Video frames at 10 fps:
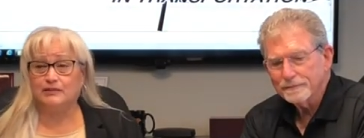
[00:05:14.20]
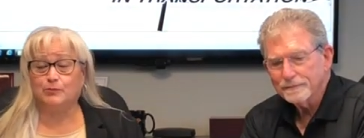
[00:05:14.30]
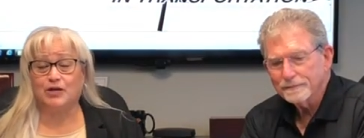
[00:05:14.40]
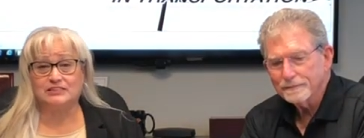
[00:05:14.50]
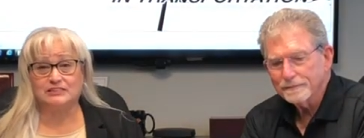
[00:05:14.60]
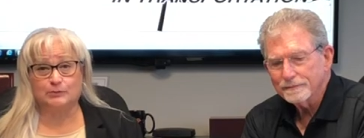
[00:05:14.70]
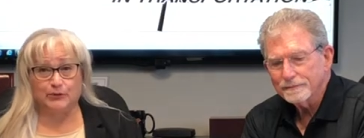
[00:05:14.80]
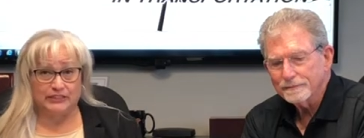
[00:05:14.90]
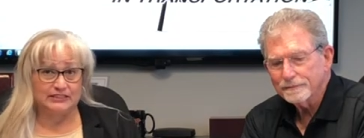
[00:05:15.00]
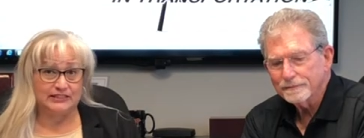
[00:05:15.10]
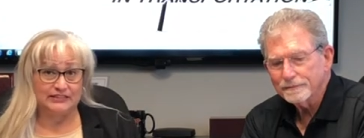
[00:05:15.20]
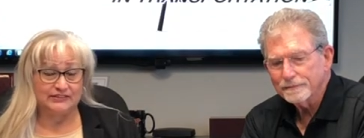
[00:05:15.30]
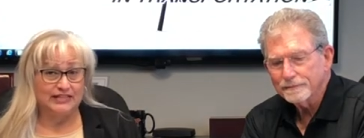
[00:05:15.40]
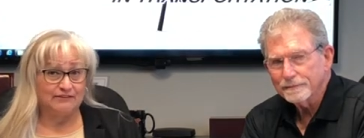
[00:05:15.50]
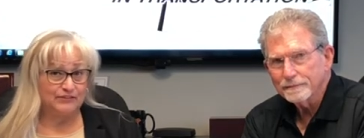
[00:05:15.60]
Speaker 1: in the process of putting
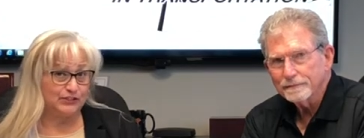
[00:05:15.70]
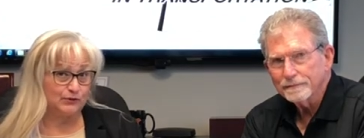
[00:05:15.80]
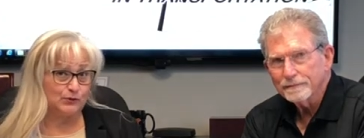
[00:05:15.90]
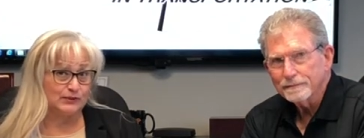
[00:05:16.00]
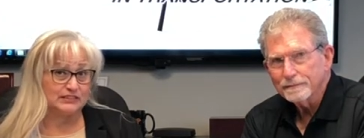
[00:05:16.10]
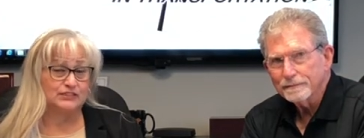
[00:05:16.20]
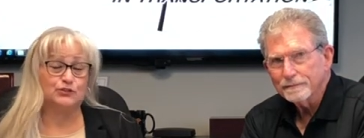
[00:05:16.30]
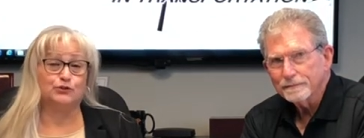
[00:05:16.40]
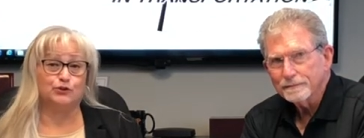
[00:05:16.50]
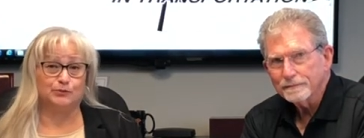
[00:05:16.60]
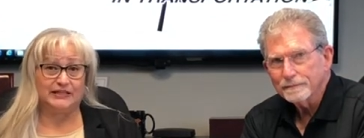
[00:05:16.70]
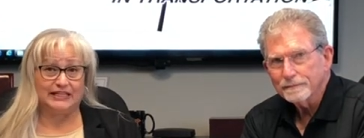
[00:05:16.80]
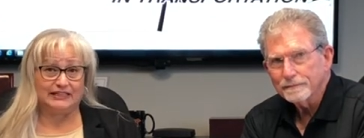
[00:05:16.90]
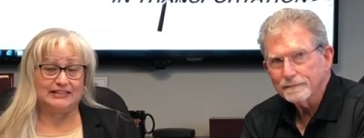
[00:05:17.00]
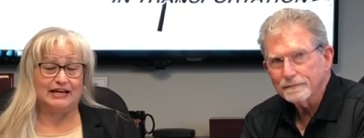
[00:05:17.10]
together that video and quizzes, so you'll be
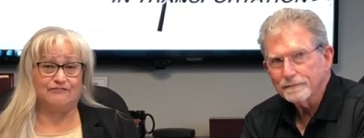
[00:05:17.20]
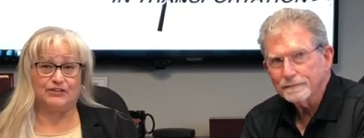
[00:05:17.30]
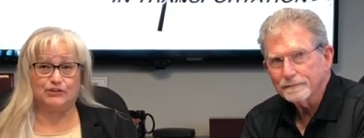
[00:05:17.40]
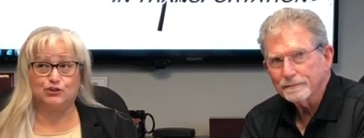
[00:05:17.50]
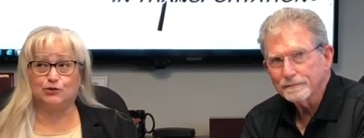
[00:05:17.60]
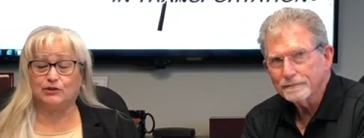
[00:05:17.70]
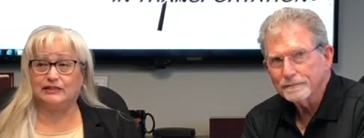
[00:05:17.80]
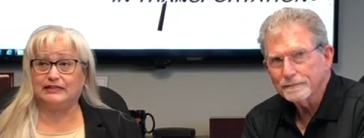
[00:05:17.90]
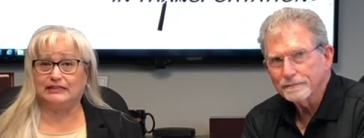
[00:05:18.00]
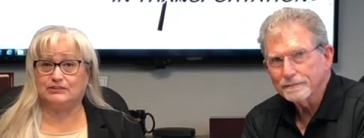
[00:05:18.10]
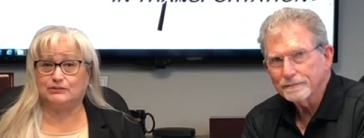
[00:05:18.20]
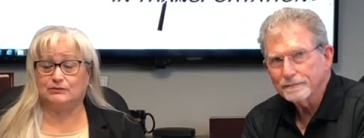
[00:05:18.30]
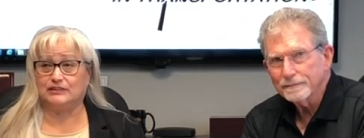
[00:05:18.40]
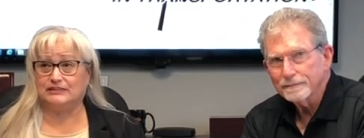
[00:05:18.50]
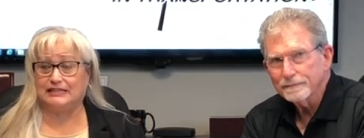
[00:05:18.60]
getting that very shortly, as
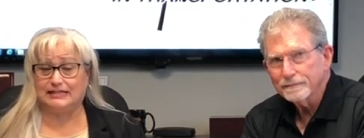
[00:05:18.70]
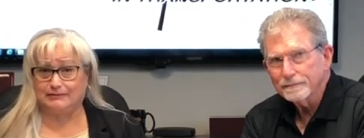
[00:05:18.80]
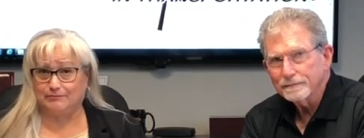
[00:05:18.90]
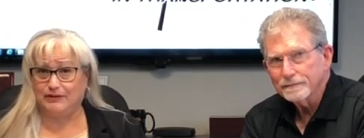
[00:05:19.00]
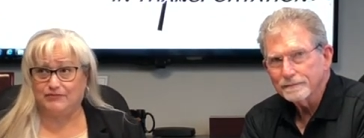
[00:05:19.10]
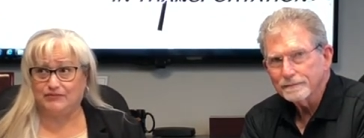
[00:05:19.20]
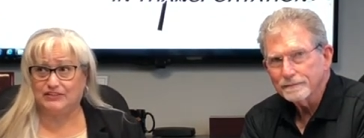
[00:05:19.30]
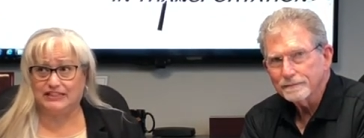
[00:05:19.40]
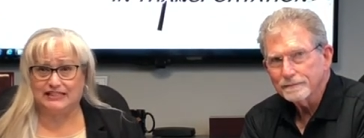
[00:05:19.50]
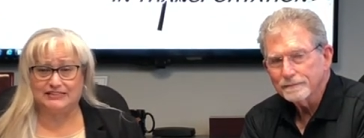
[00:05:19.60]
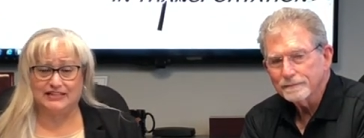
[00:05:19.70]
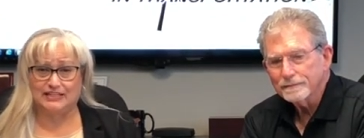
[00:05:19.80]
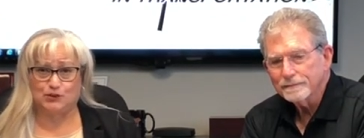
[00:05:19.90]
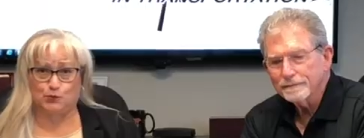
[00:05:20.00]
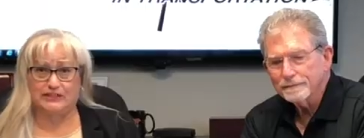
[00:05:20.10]
soon as at maybe even the end of next